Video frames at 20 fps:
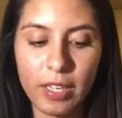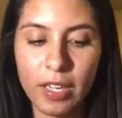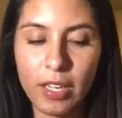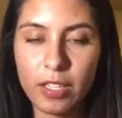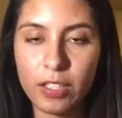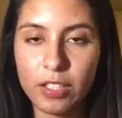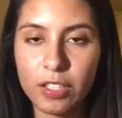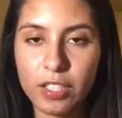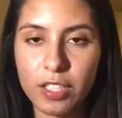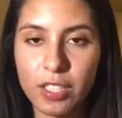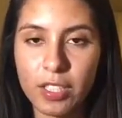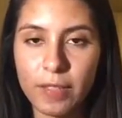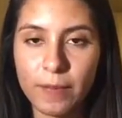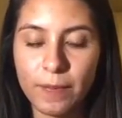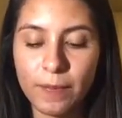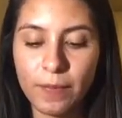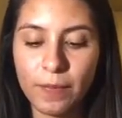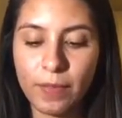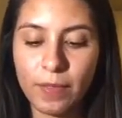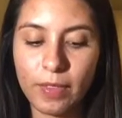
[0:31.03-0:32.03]

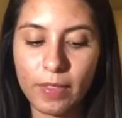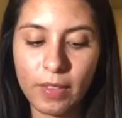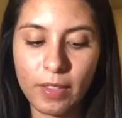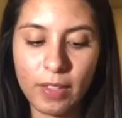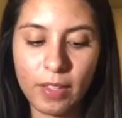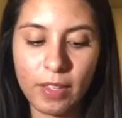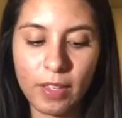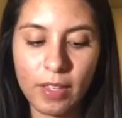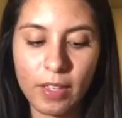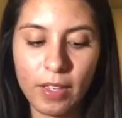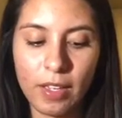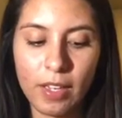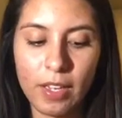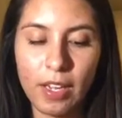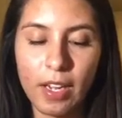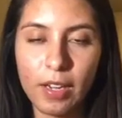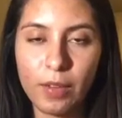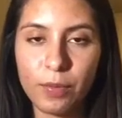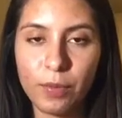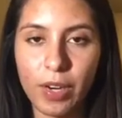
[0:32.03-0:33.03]
energy,
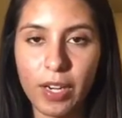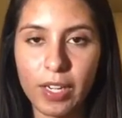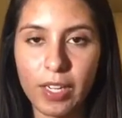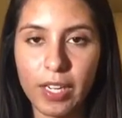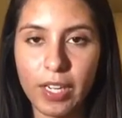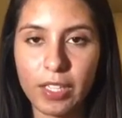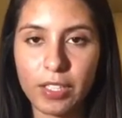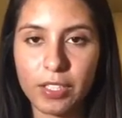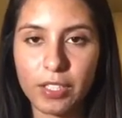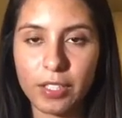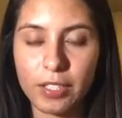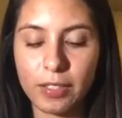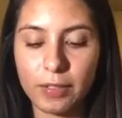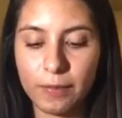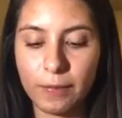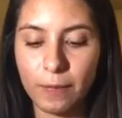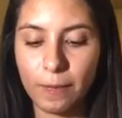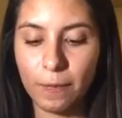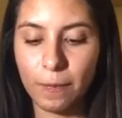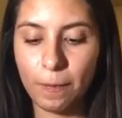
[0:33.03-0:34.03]
and radiation.
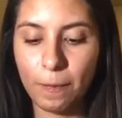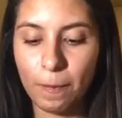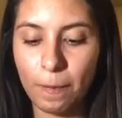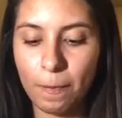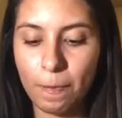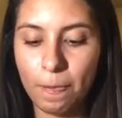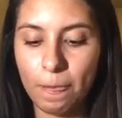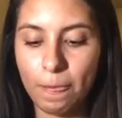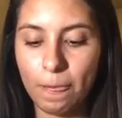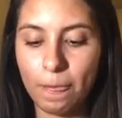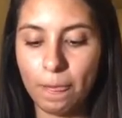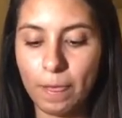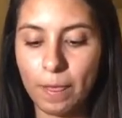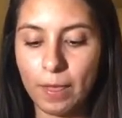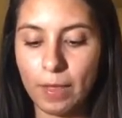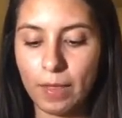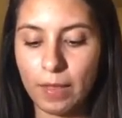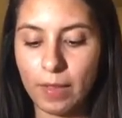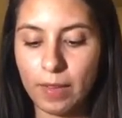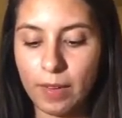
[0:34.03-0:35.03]

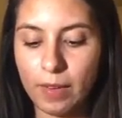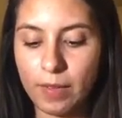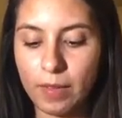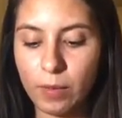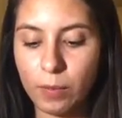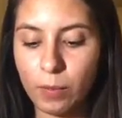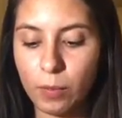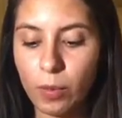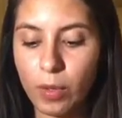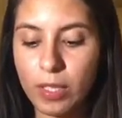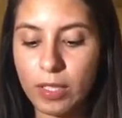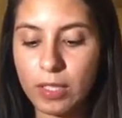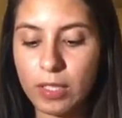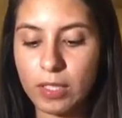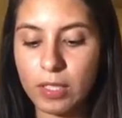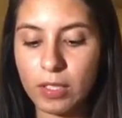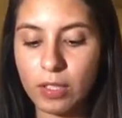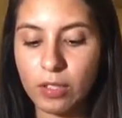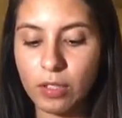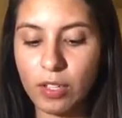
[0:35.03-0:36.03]
And then
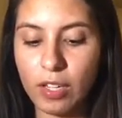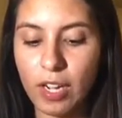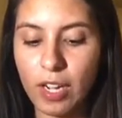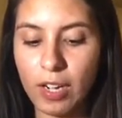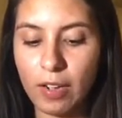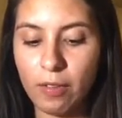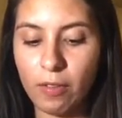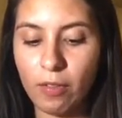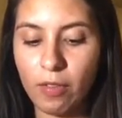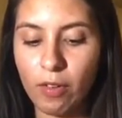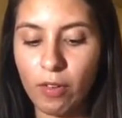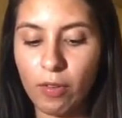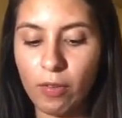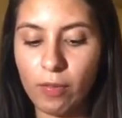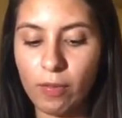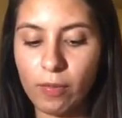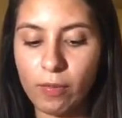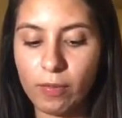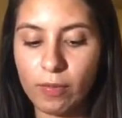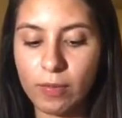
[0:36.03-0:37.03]
once you have
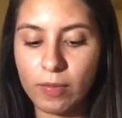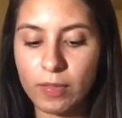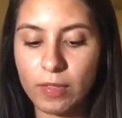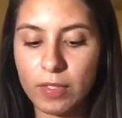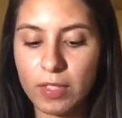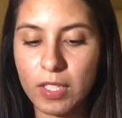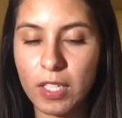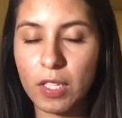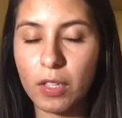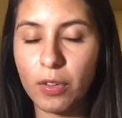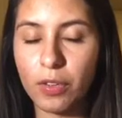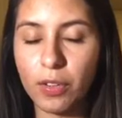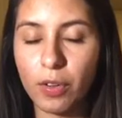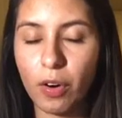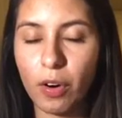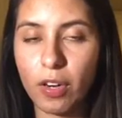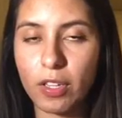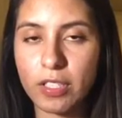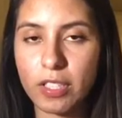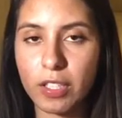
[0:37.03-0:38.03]
seen all the
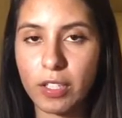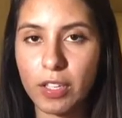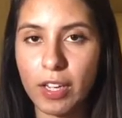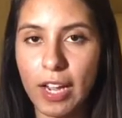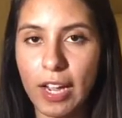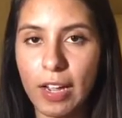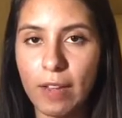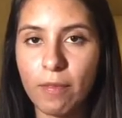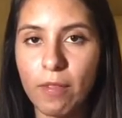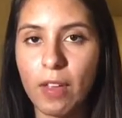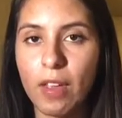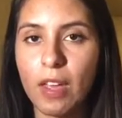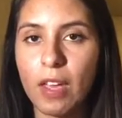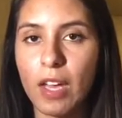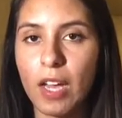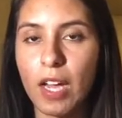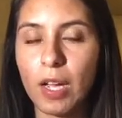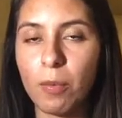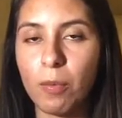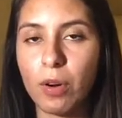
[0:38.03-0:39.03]
cards that you have,
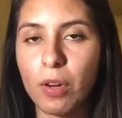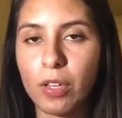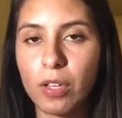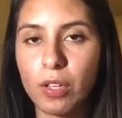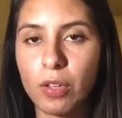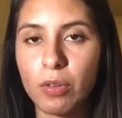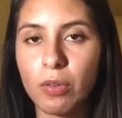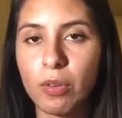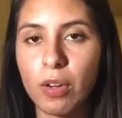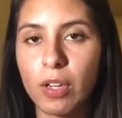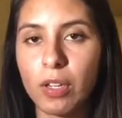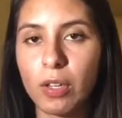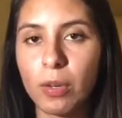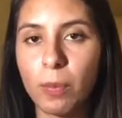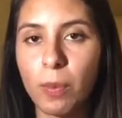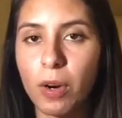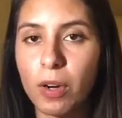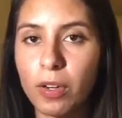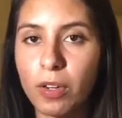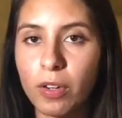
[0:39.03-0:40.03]
I want you and your
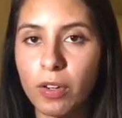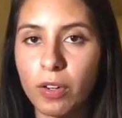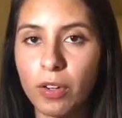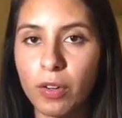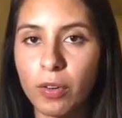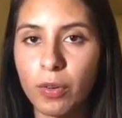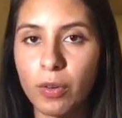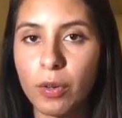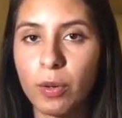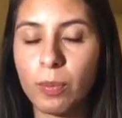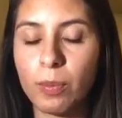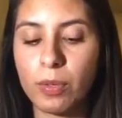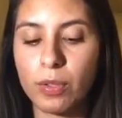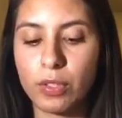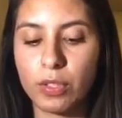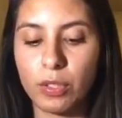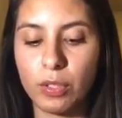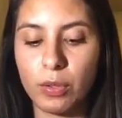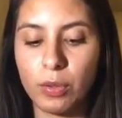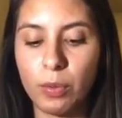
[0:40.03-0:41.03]
partner or group
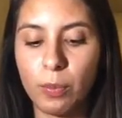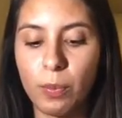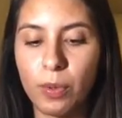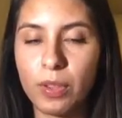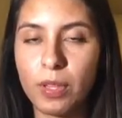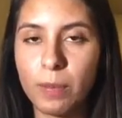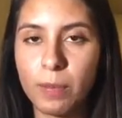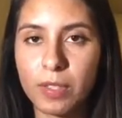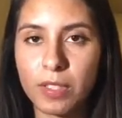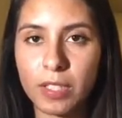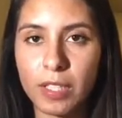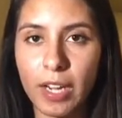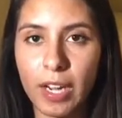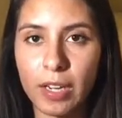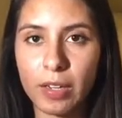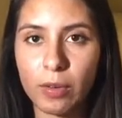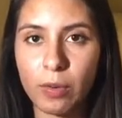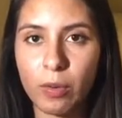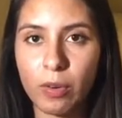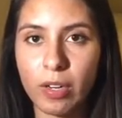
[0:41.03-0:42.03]
to put them into
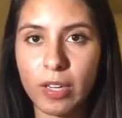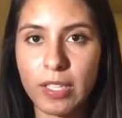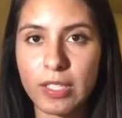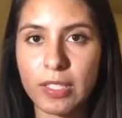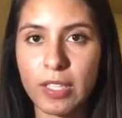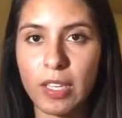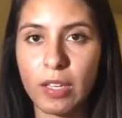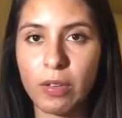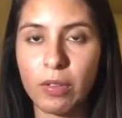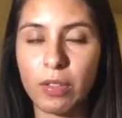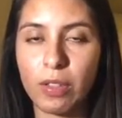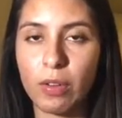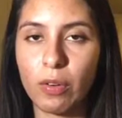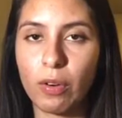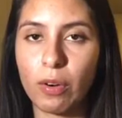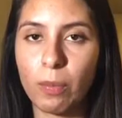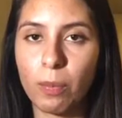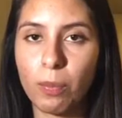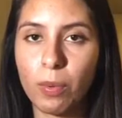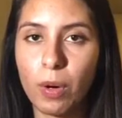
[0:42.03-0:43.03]
categories that you think
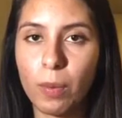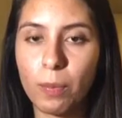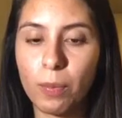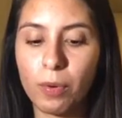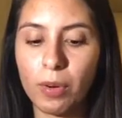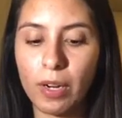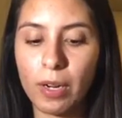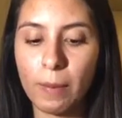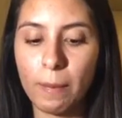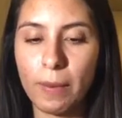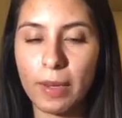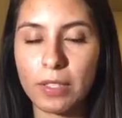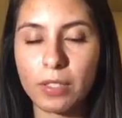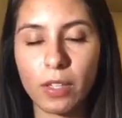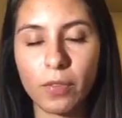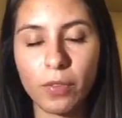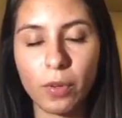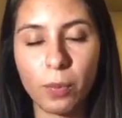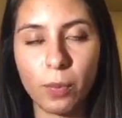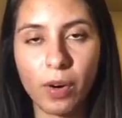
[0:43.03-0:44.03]
are appropriate based
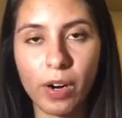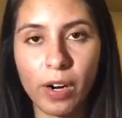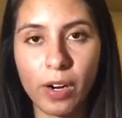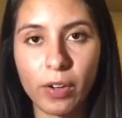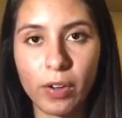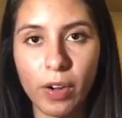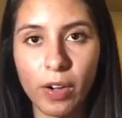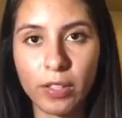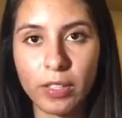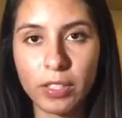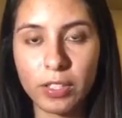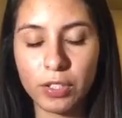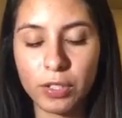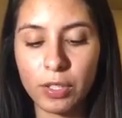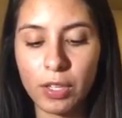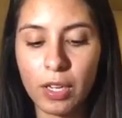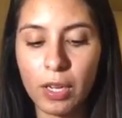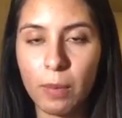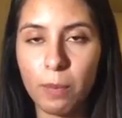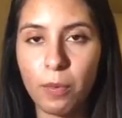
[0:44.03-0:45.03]
off your prior knowledge
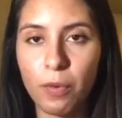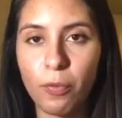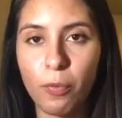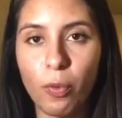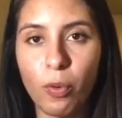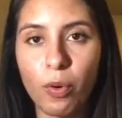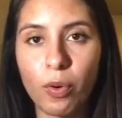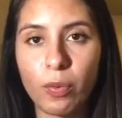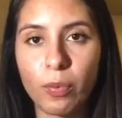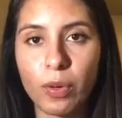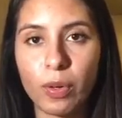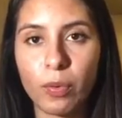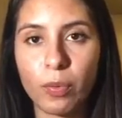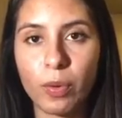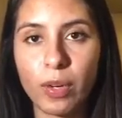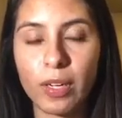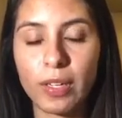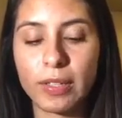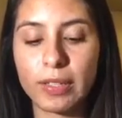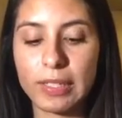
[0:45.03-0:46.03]
before we
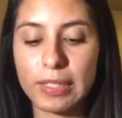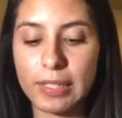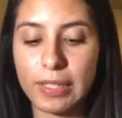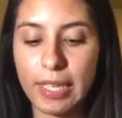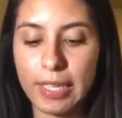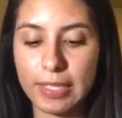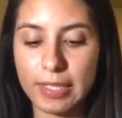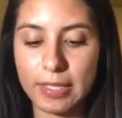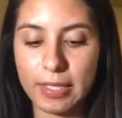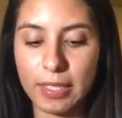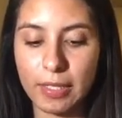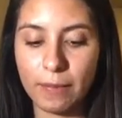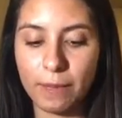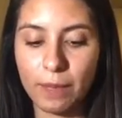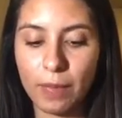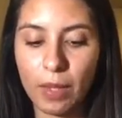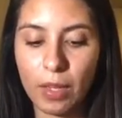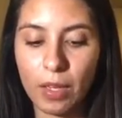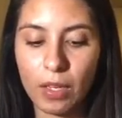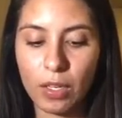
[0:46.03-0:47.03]
read the lesson.
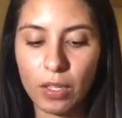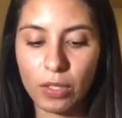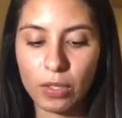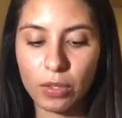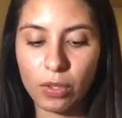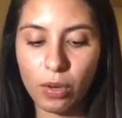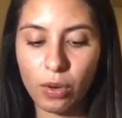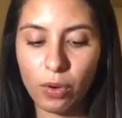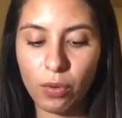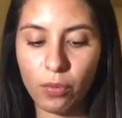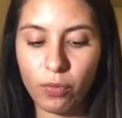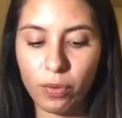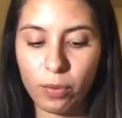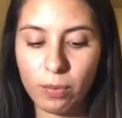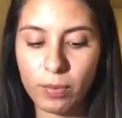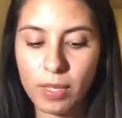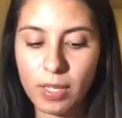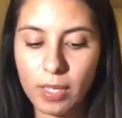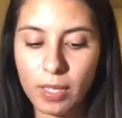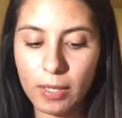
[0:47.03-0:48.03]
So for
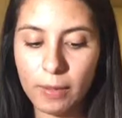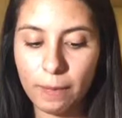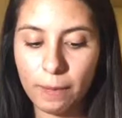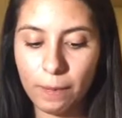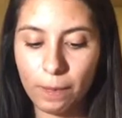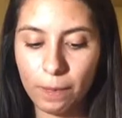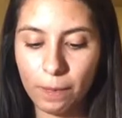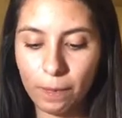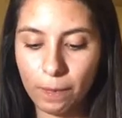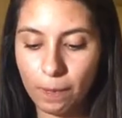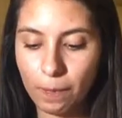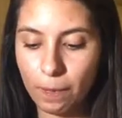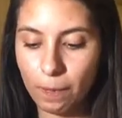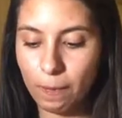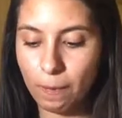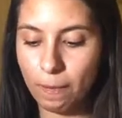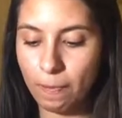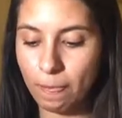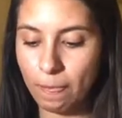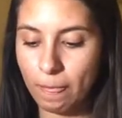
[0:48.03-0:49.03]
me,
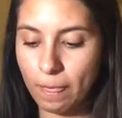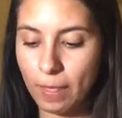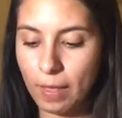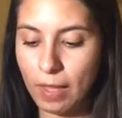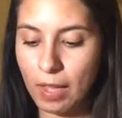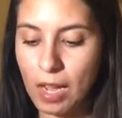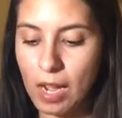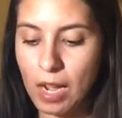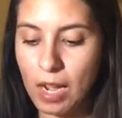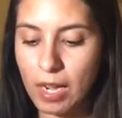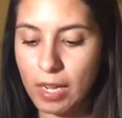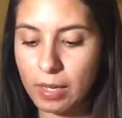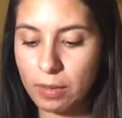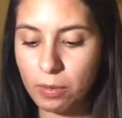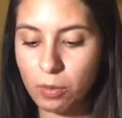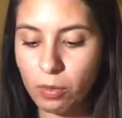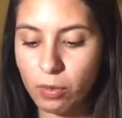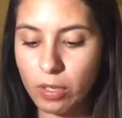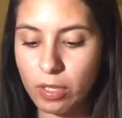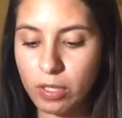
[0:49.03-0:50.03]
I
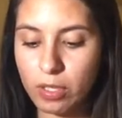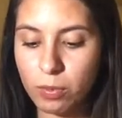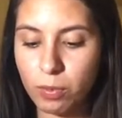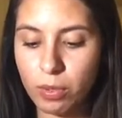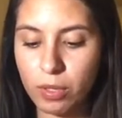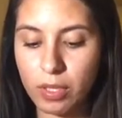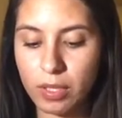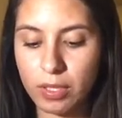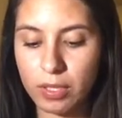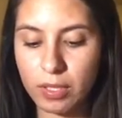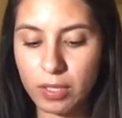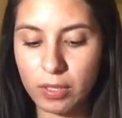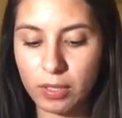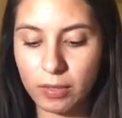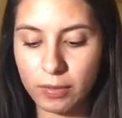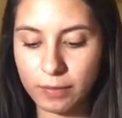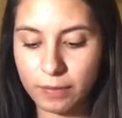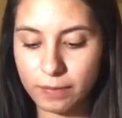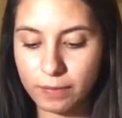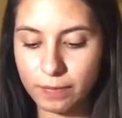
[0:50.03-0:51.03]
am going to put
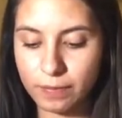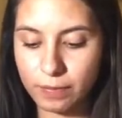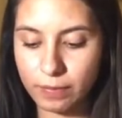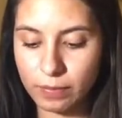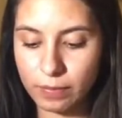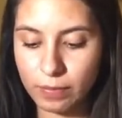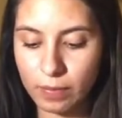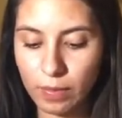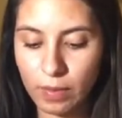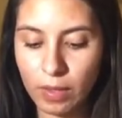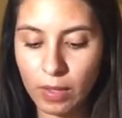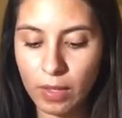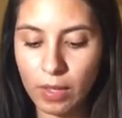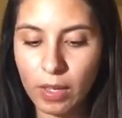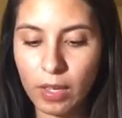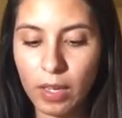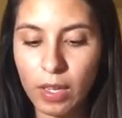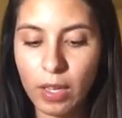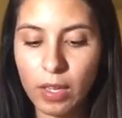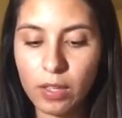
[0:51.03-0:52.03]

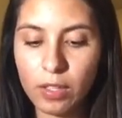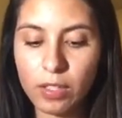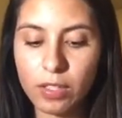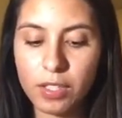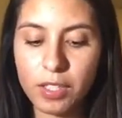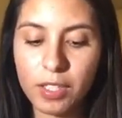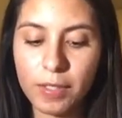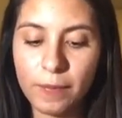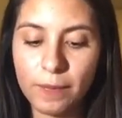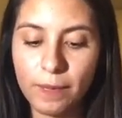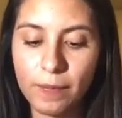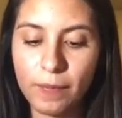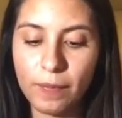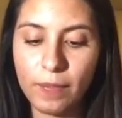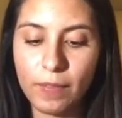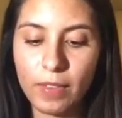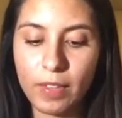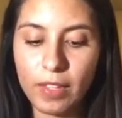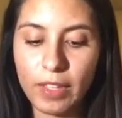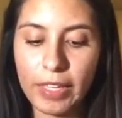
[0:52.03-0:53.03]
energy,
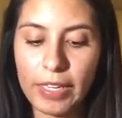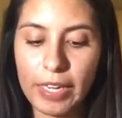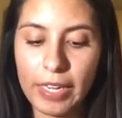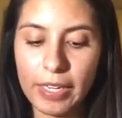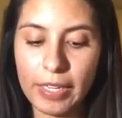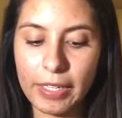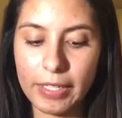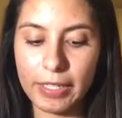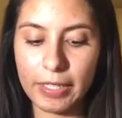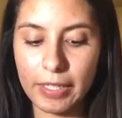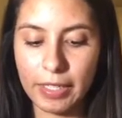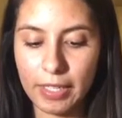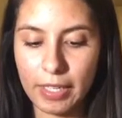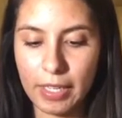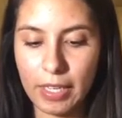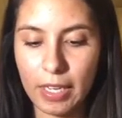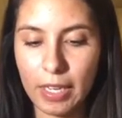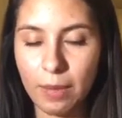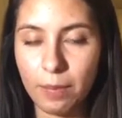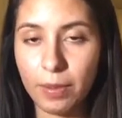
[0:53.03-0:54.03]
kinetic,
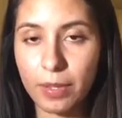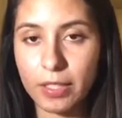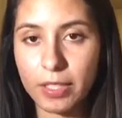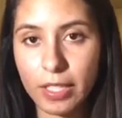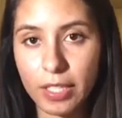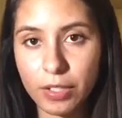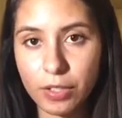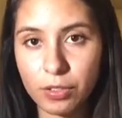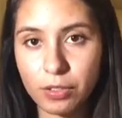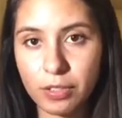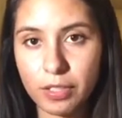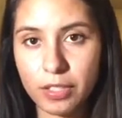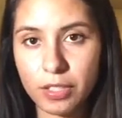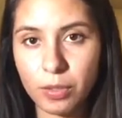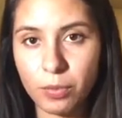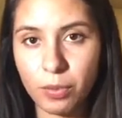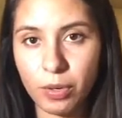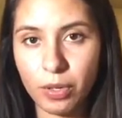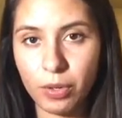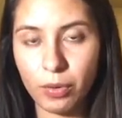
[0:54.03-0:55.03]
and potential
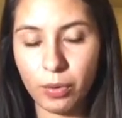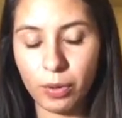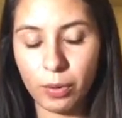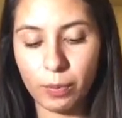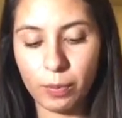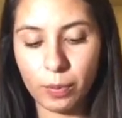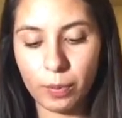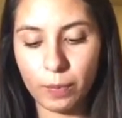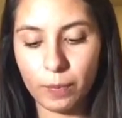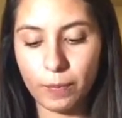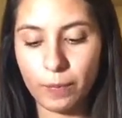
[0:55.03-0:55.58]
into one group.